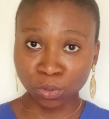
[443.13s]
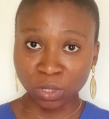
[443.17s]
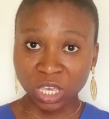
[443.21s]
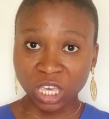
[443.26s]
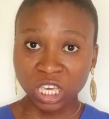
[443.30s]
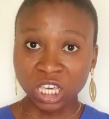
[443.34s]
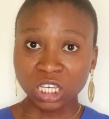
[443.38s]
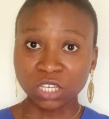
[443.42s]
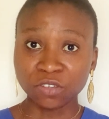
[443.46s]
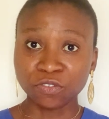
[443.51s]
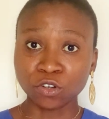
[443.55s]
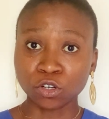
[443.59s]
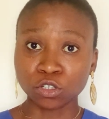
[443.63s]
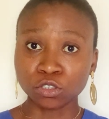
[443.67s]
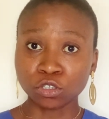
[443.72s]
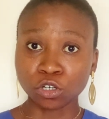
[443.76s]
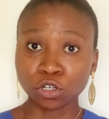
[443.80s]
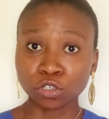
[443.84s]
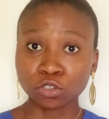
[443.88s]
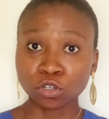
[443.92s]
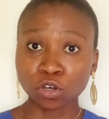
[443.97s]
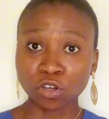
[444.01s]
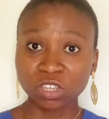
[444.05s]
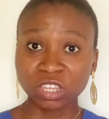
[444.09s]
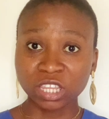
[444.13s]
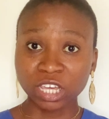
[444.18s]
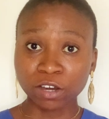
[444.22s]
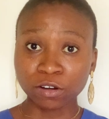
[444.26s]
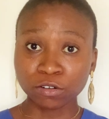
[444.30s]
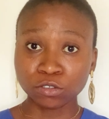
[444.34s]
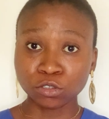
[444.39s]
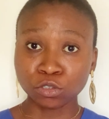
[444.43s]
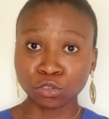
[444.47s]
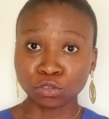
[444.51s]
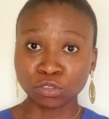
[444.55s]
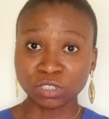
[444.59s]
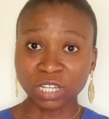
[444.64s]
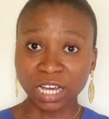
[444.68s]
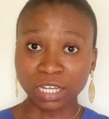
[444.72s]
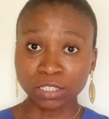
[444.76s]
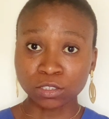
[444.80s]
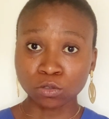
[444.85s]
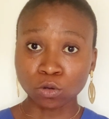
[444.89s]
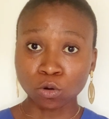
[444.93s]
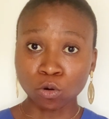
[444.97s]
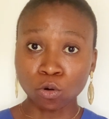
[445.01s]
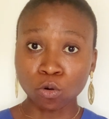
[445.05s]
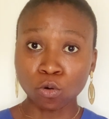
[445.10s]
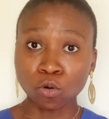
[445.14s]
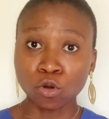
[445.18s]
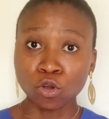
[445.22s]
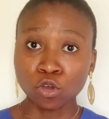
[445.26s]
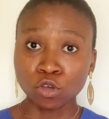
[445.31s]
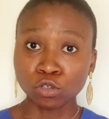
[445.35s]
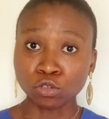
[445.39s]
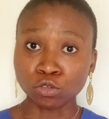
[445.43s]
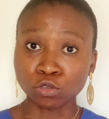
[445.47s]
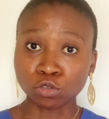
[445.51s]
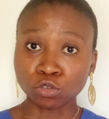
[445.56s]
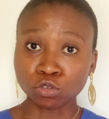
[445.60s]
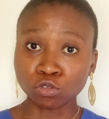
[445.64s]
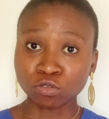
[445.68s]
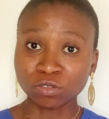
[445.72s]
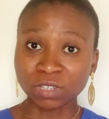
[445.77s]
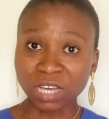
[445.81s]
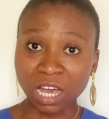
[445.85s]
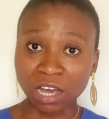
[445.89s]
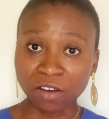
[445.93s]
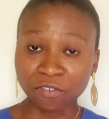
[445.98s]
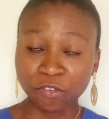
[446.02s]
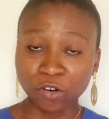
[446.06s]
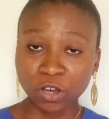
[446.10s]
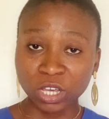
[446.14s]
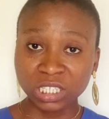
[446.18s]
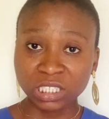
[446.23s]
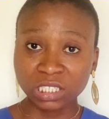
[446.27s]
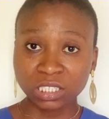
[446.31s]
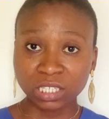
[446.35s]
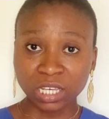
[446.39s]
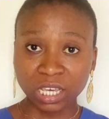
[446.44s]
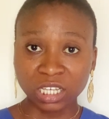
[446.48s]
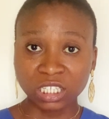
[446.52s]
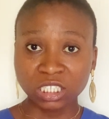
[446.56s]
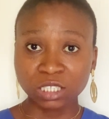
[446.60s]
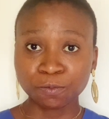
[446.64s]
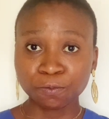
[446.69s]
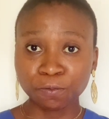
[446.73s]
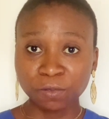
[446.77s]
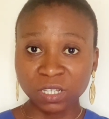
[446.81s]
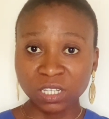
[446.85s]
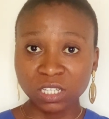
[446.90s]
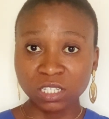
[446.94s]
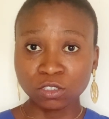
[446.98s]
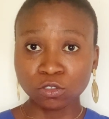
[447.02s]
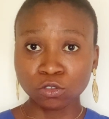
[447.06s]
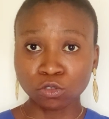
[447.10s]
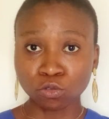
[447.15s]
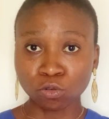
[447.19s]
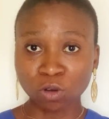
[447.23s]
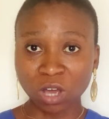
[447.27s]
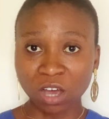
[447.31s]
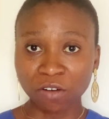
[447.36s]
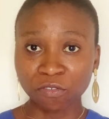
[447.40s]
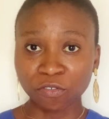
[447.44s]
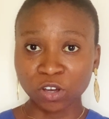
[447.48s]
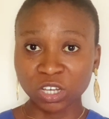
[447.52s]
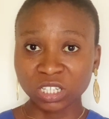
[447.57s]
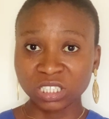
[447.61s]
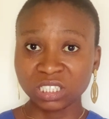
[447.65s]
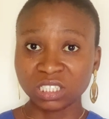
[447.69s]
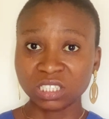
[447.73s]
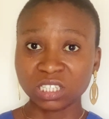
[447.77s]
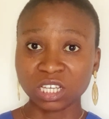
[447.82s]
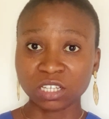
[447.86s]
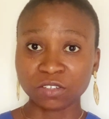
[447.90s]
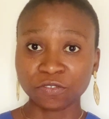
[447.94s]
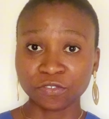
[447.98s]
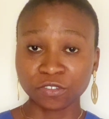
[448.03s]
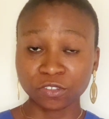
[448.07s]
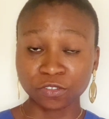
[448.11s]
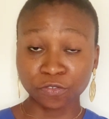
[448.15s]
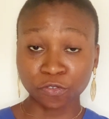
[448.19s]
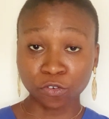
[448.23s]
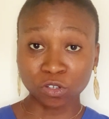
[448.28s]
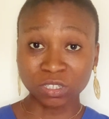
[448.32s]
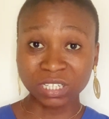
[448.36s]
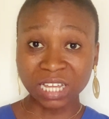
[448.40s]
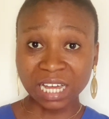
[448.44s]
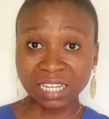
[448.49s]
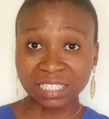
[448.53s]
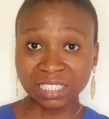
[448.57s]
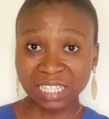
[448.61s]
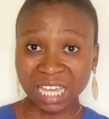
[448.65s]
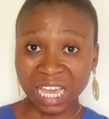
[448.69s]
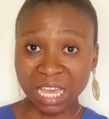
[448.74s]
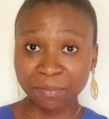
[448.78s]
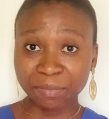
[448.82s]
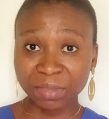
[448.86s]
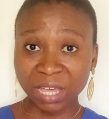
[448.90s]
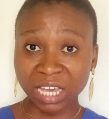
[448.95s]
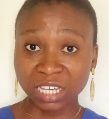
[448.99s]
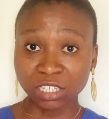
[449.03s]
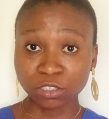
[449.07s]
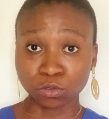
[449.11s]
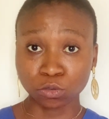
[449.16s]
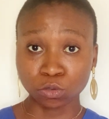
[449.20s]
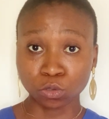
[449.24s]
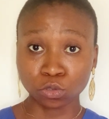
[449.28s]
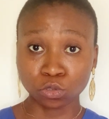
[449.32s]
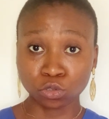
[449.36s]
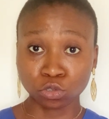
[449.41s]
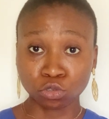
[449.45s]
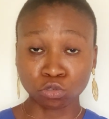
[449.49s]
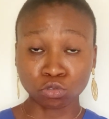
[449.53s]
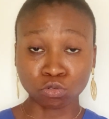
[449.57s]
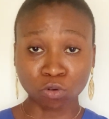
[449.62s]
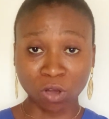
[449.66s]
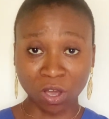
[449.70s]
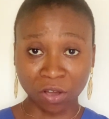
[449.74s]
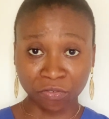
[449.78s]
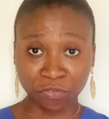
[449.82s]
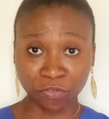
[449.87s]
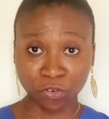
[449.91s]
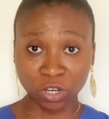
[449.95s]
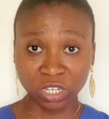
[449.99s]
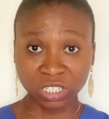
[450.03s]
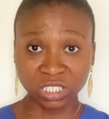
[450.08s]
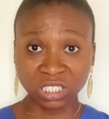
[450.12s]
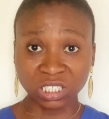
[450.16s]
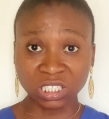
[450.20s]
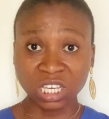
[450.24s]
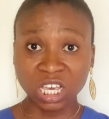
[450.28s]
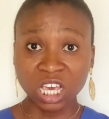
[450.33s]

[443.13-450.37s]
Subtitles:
If your doctor tells you that, oh, you should avoid sex, please do avoid sex for that time that he told you to avoid it.